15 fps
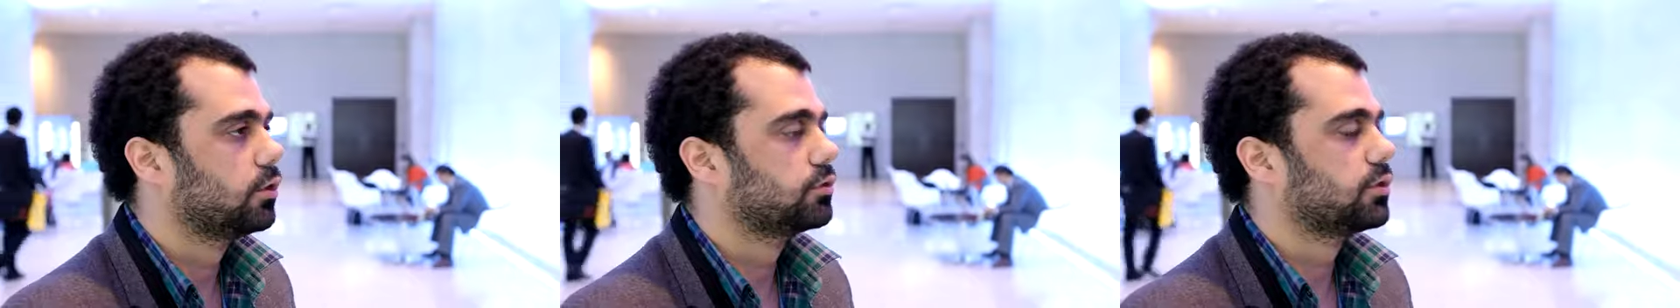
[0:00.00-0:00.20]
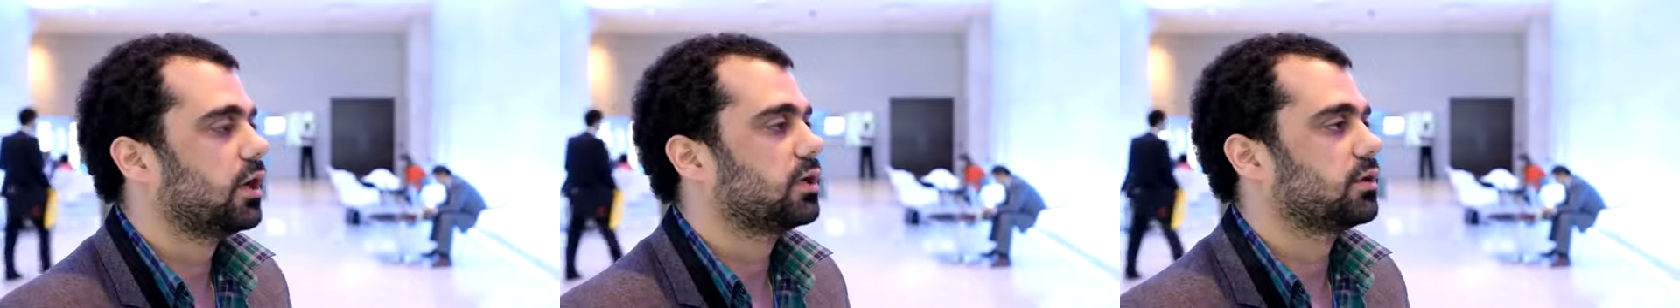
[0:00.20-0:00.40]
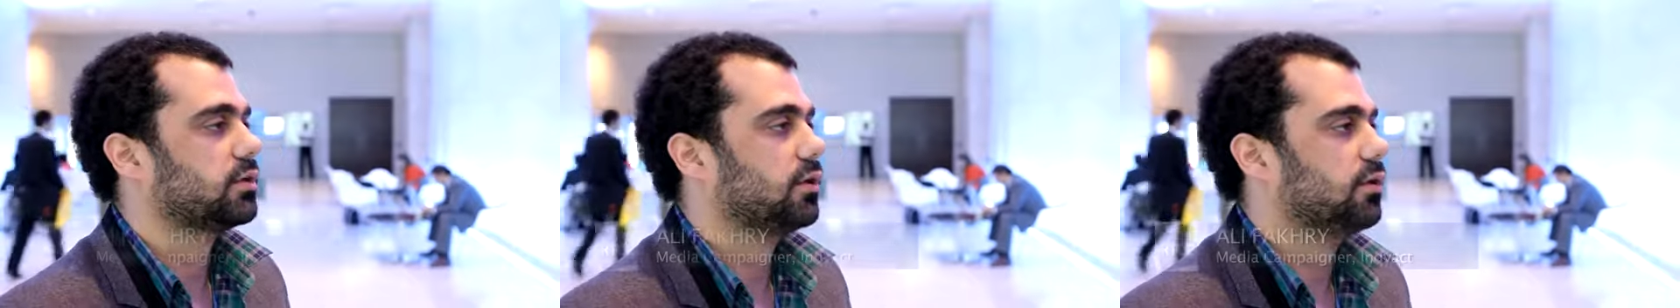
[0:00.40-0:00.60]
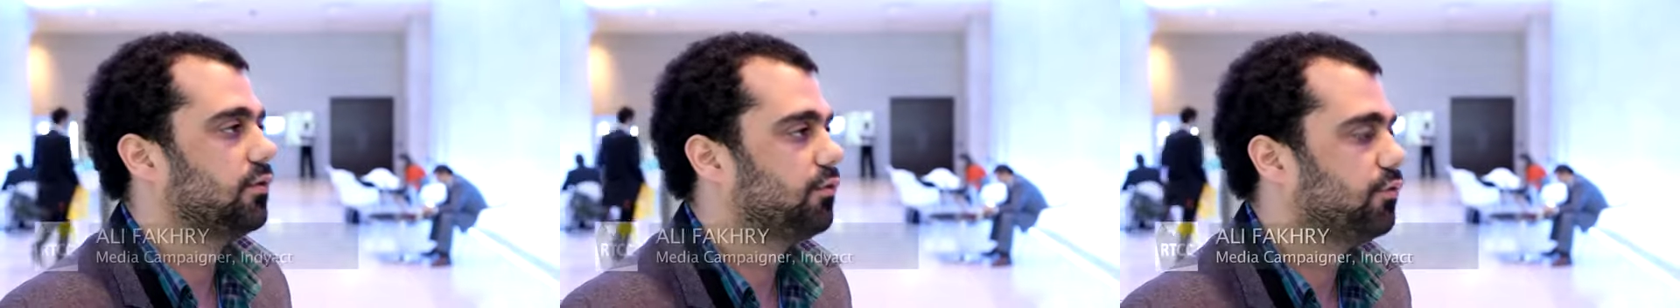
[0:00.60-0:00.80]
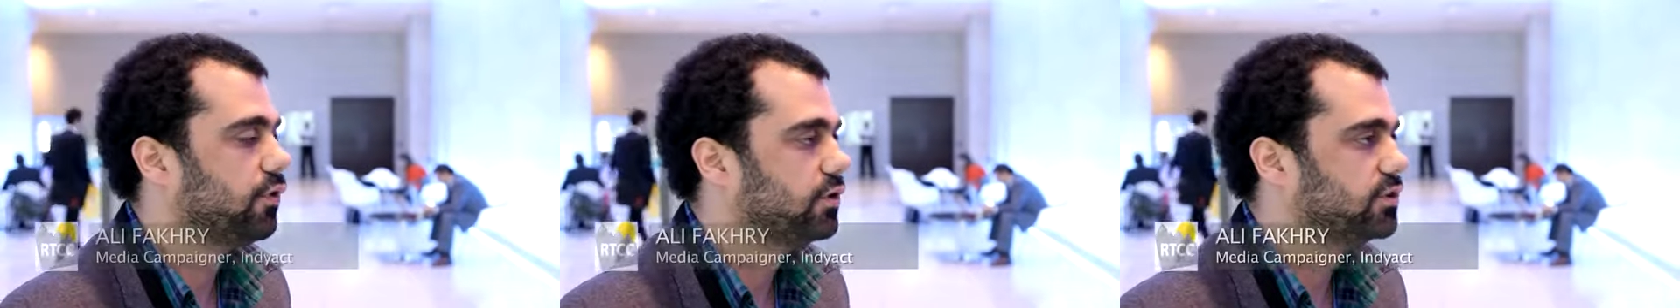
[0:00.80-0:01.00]
conduct uh,
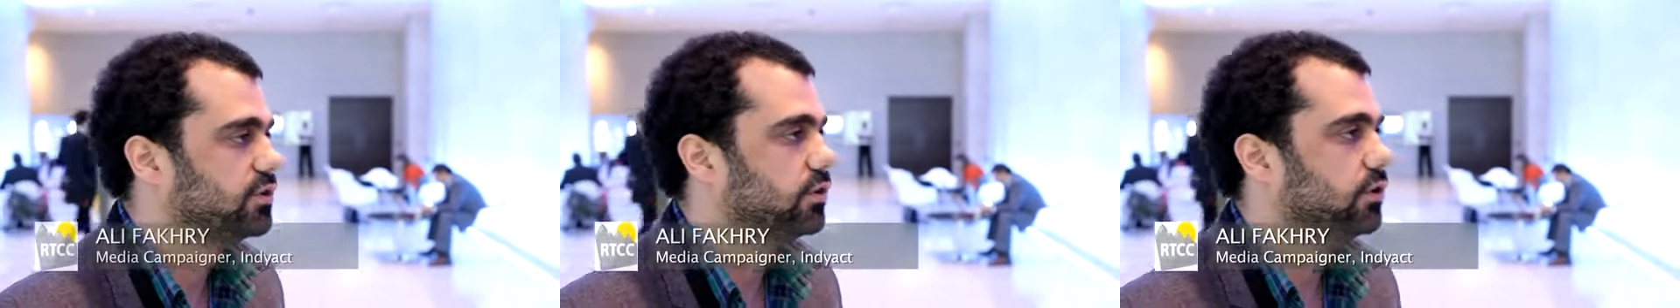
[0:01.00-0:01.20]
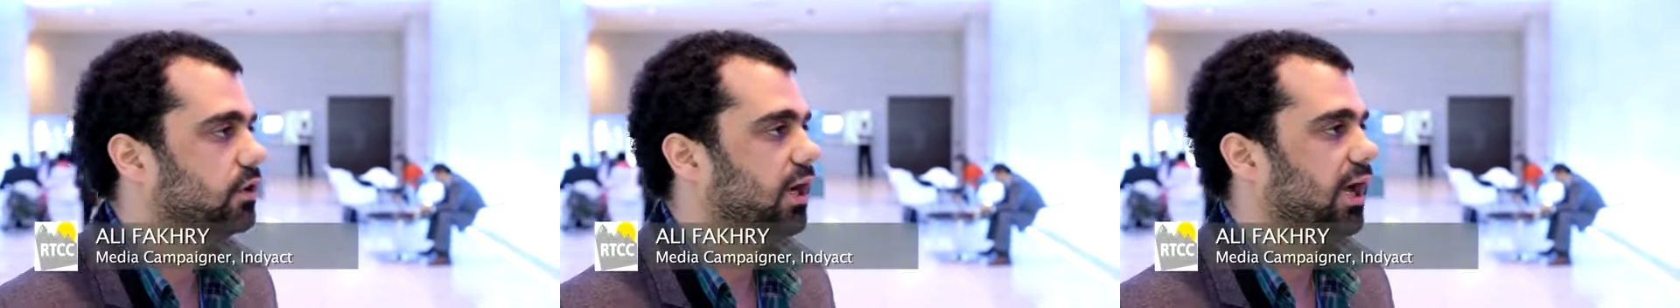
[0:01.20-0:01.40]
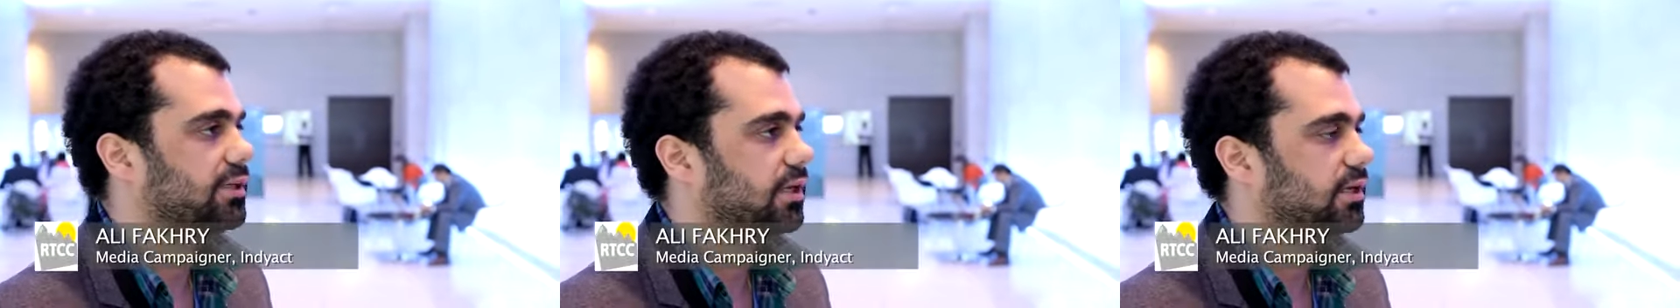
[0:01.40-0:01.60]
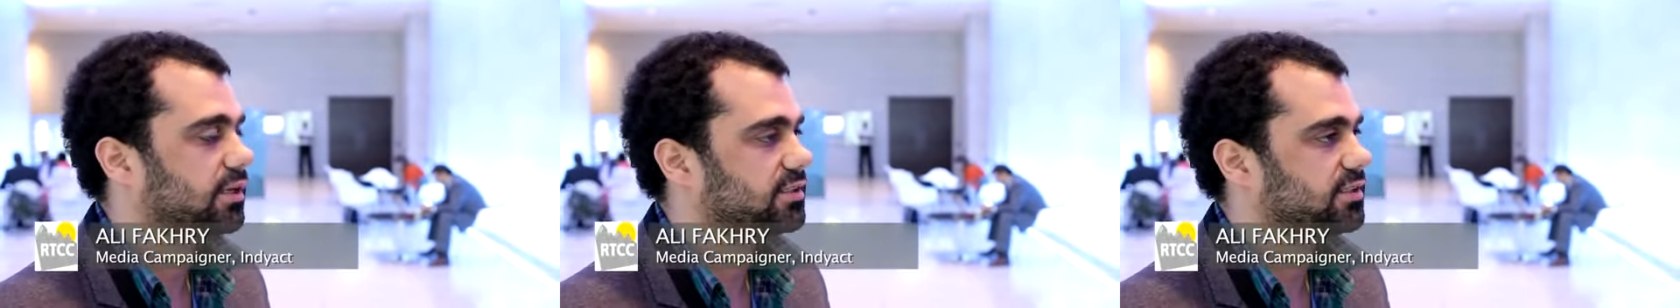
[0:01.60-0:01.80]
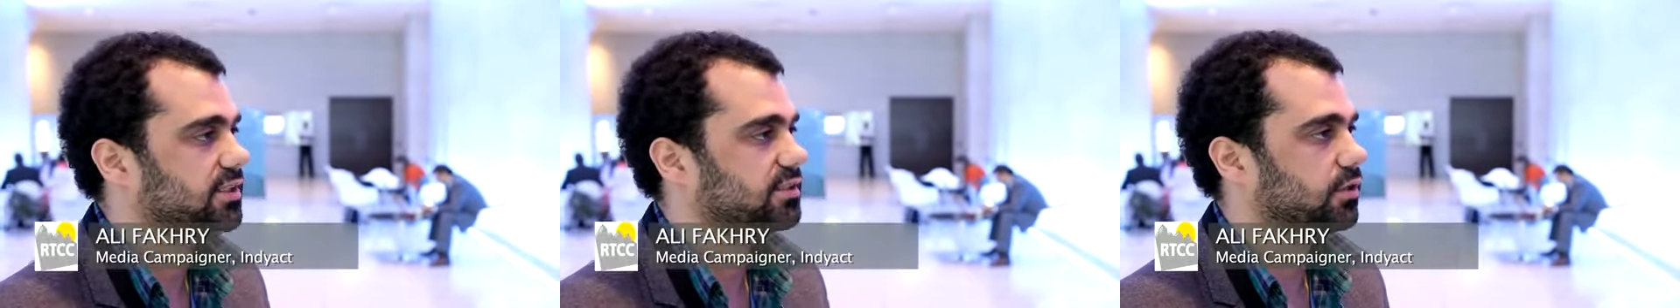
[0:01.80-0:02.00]
further
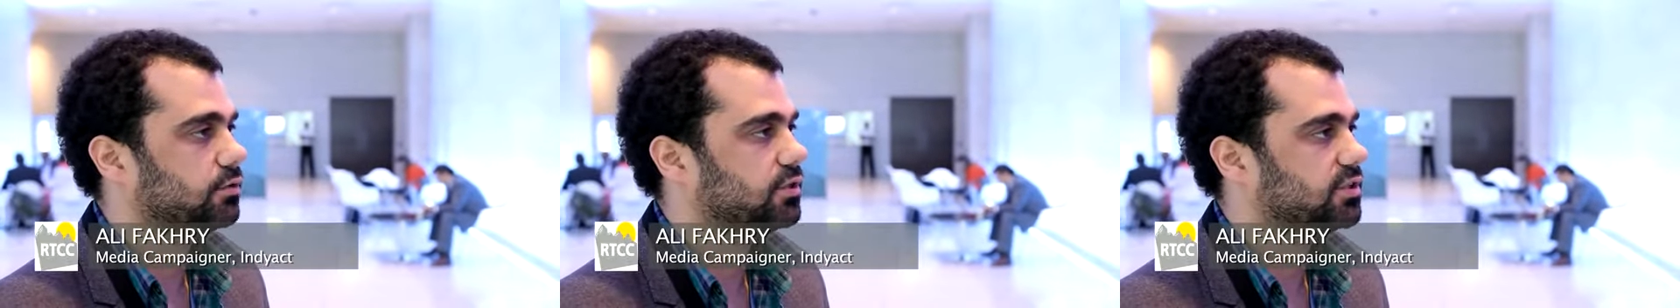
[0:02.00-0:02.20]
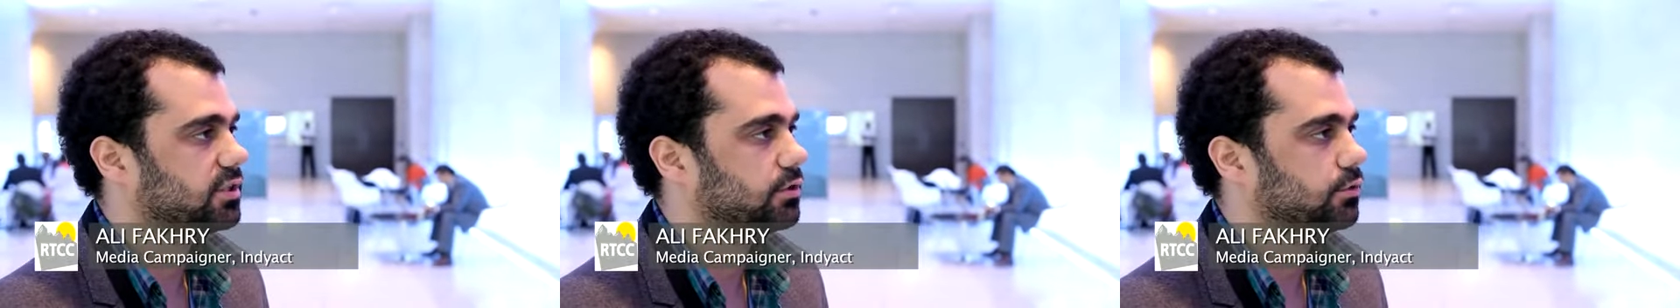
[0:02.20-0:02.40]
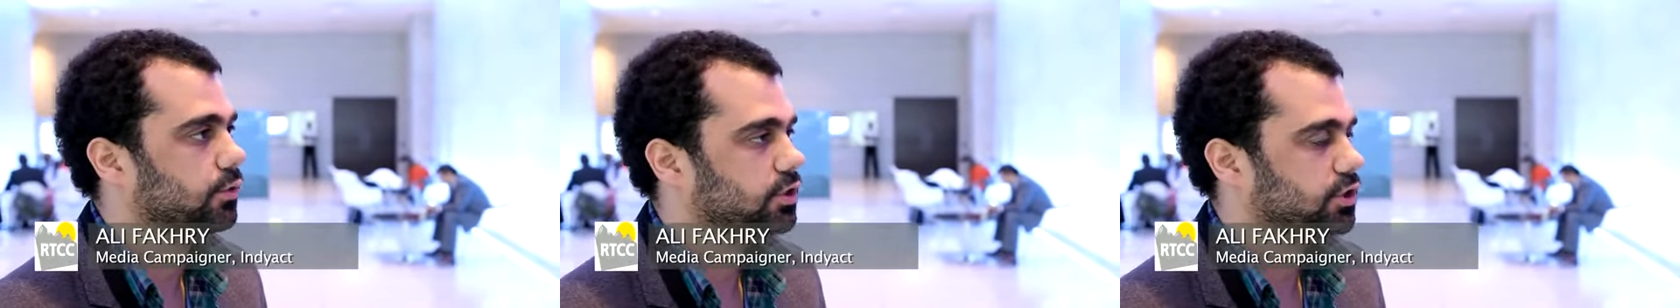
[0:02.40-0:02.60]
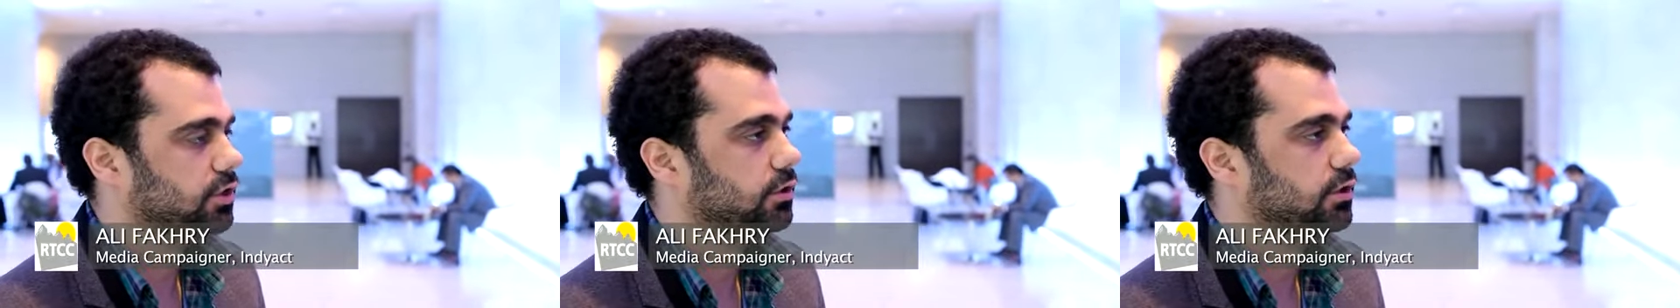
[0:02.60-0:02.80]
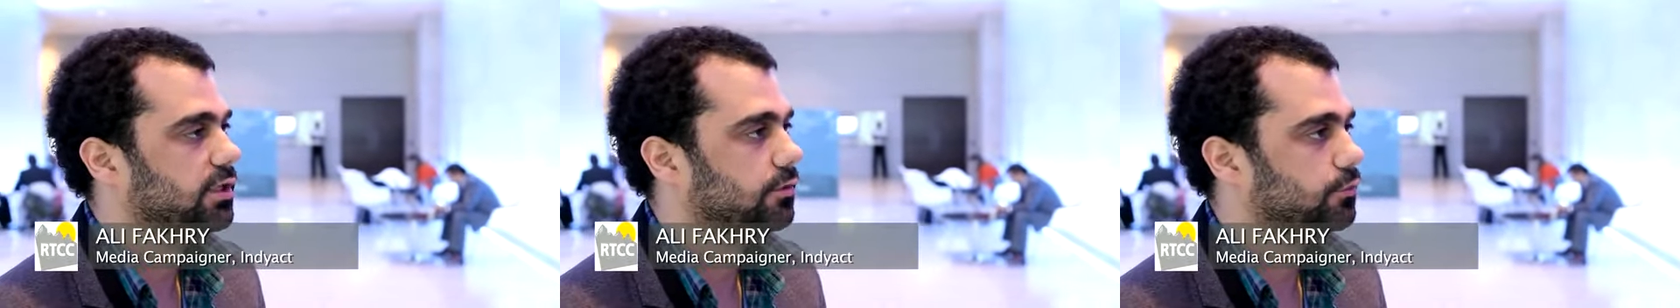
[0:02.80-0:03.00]
analysis on the situation
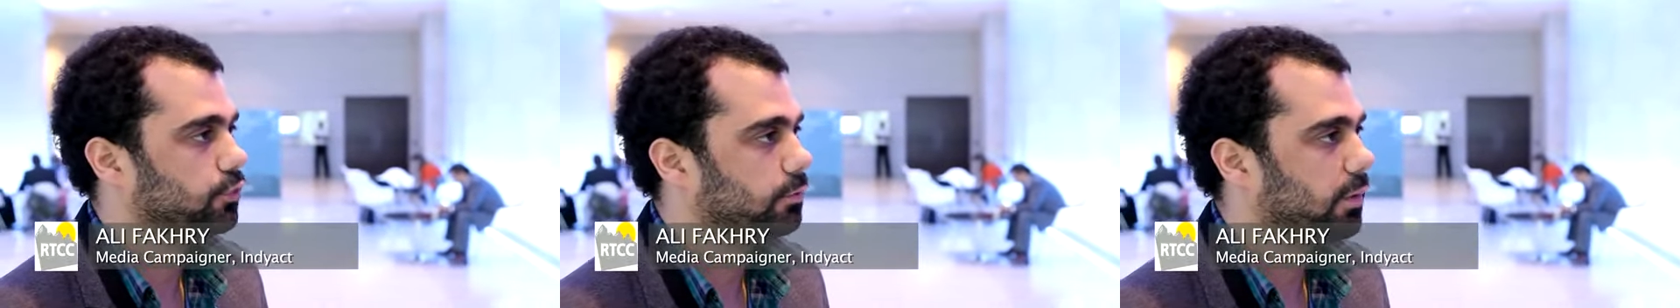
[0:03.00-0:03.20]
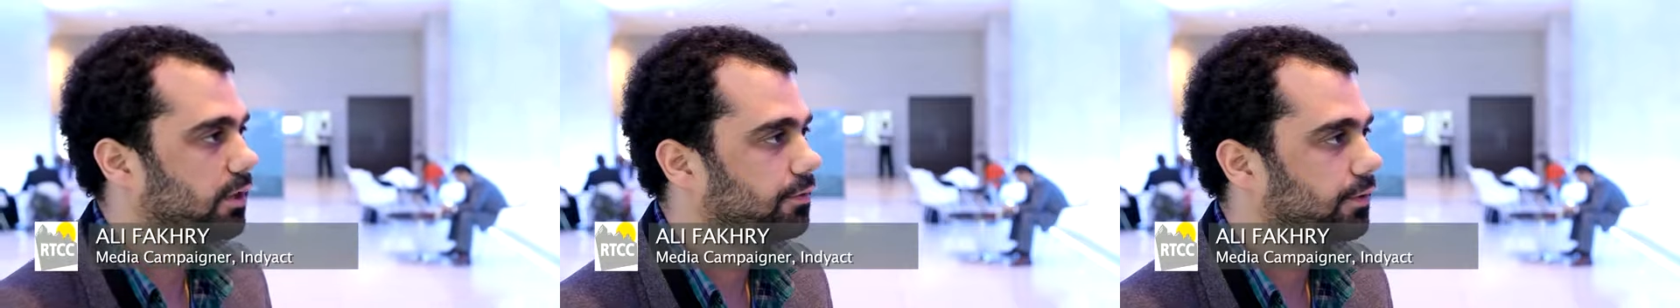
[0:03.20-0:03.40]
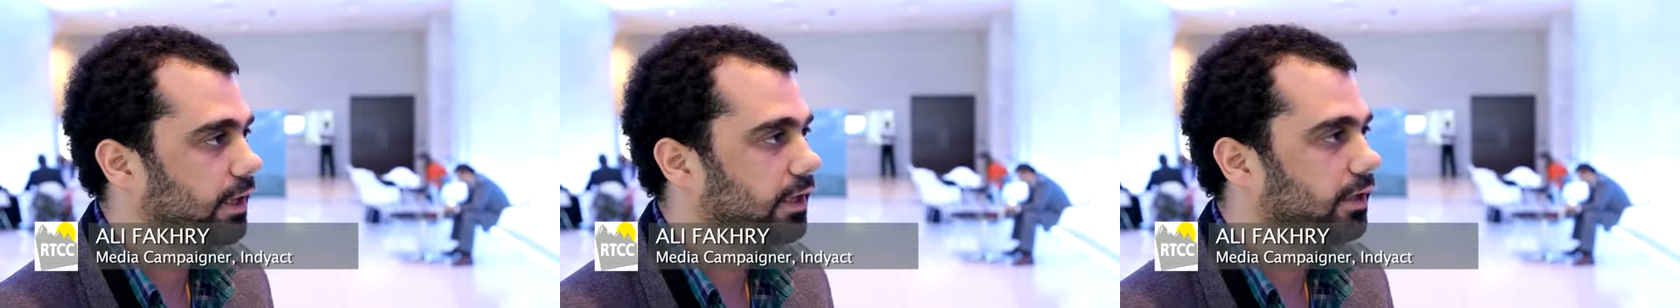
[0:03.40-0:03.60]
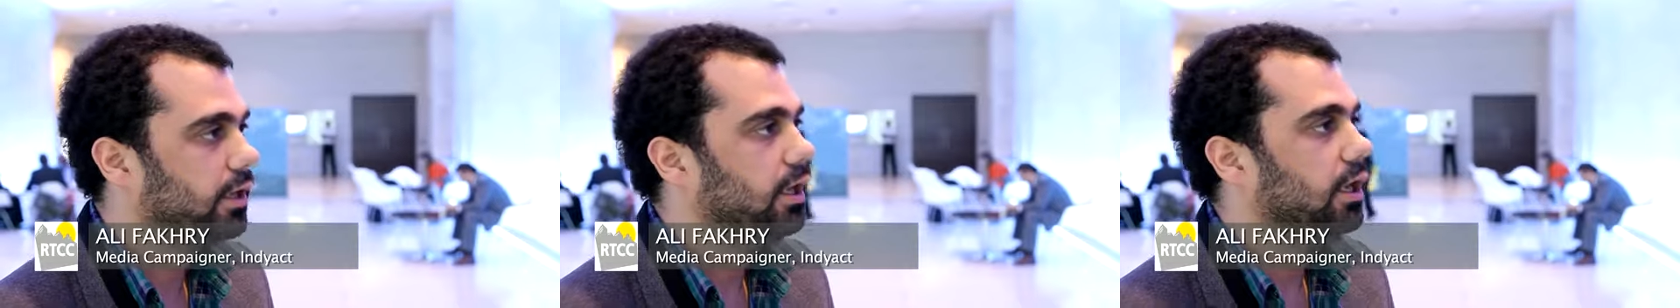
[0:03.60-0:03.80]
leading to Monday